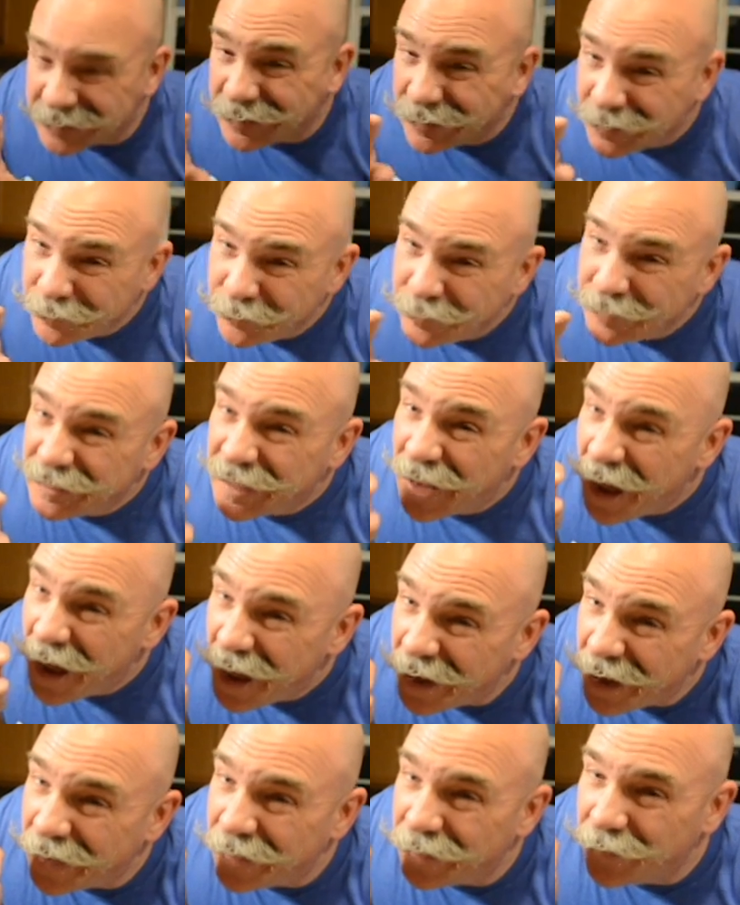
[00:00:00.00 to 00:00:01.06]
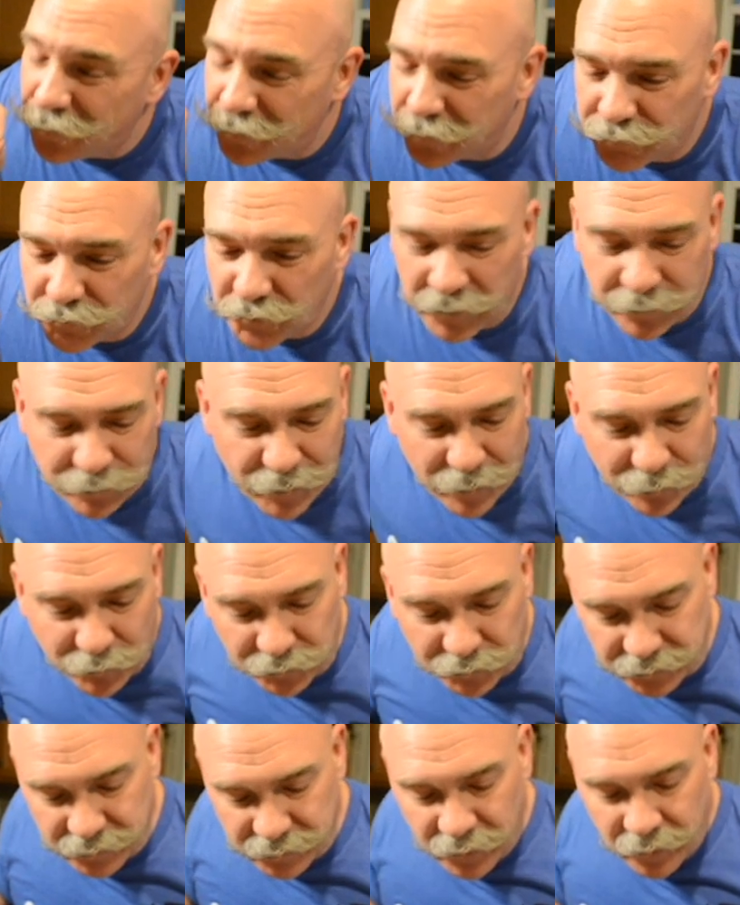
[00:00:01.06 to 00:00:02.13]
little bit high on the Fruity
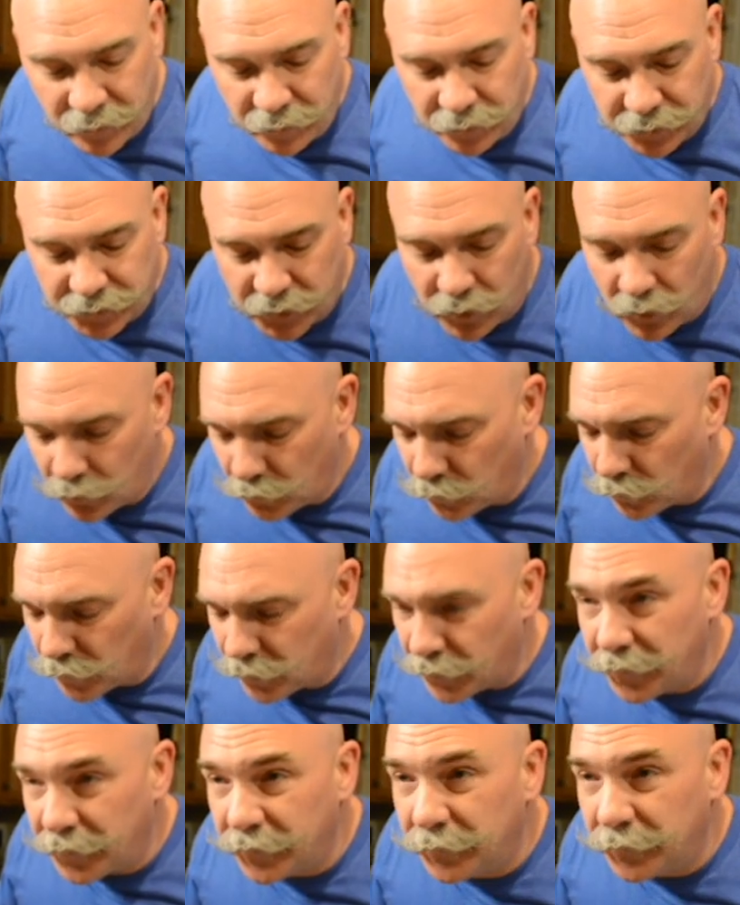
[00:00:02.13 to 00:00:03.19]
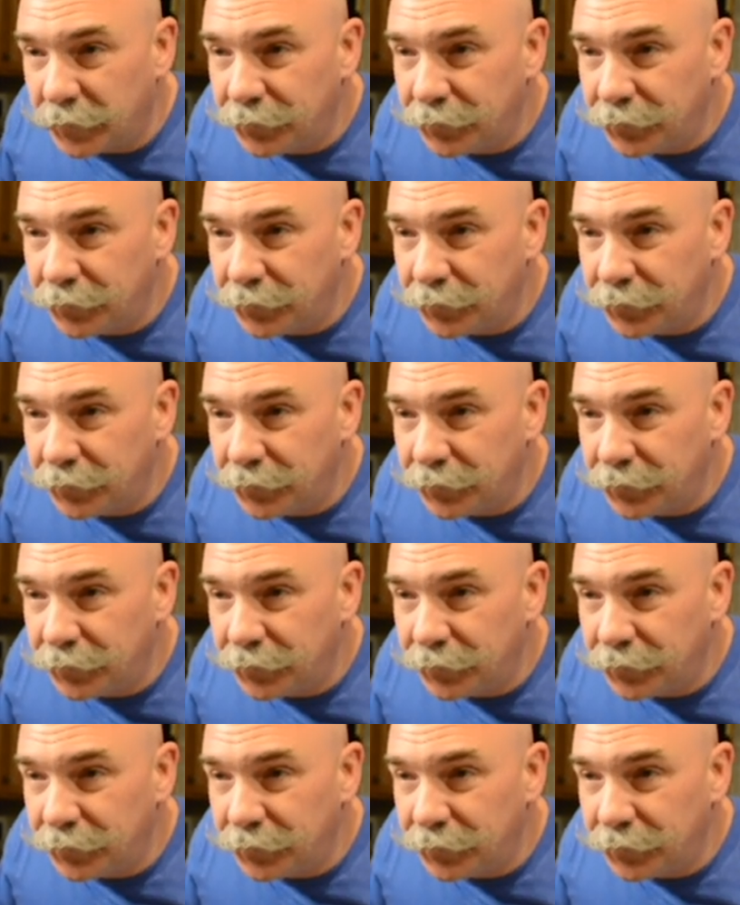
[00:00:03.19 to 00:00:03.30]
Pebbles, so we're going to